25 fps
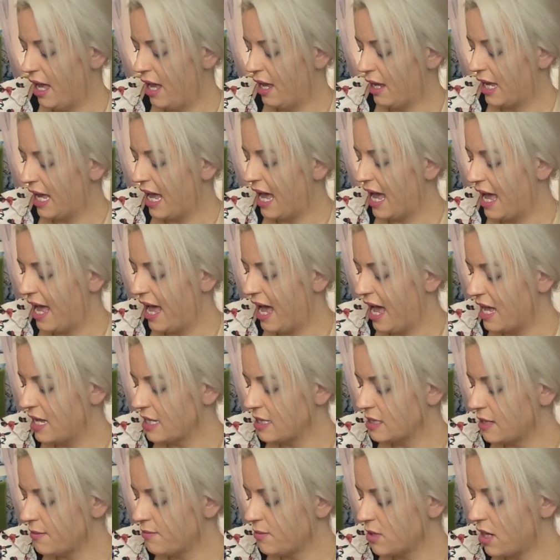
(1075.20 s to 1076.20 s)
Okay,
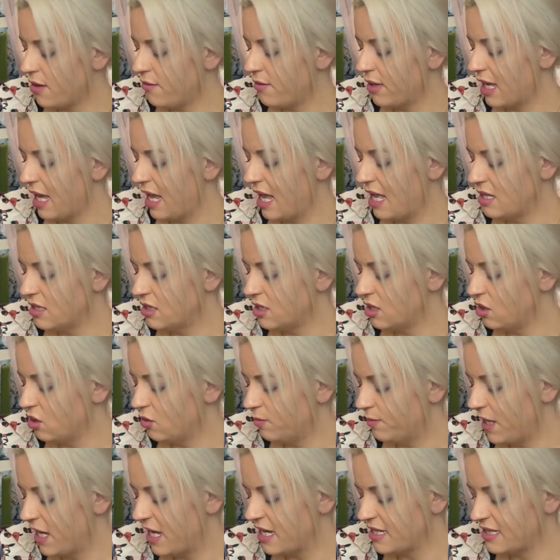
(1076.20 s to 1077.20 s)
as I'm going into
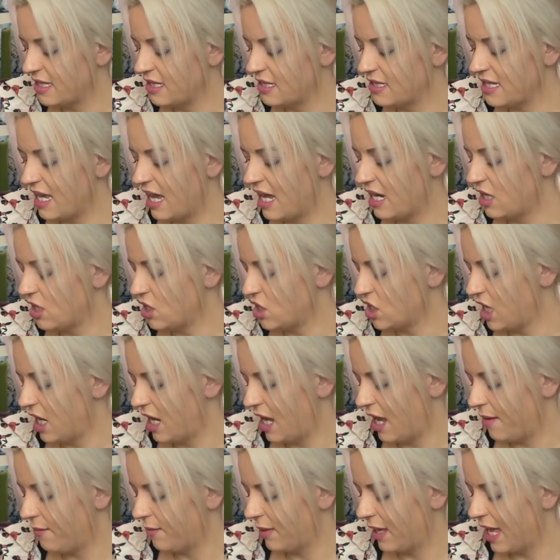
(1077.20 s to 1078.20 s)
your person's
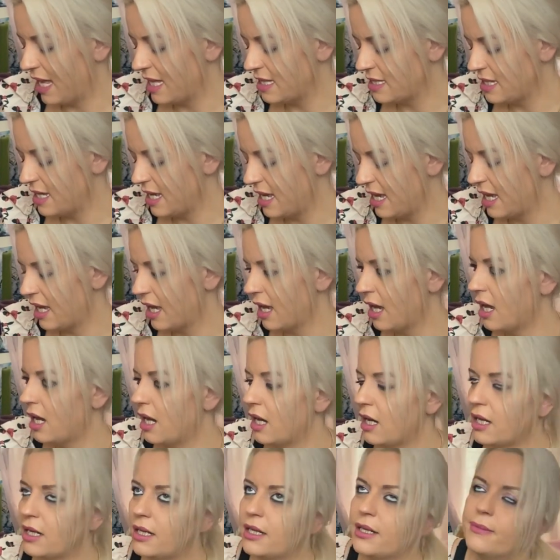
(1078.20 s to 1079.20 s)
energy, I'm getting
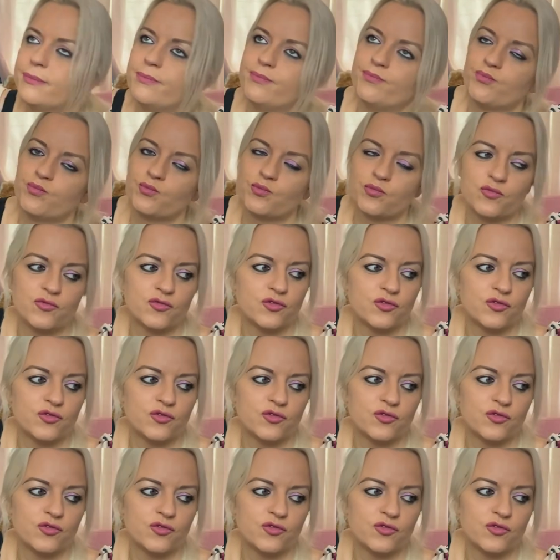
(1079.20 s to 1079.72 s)
um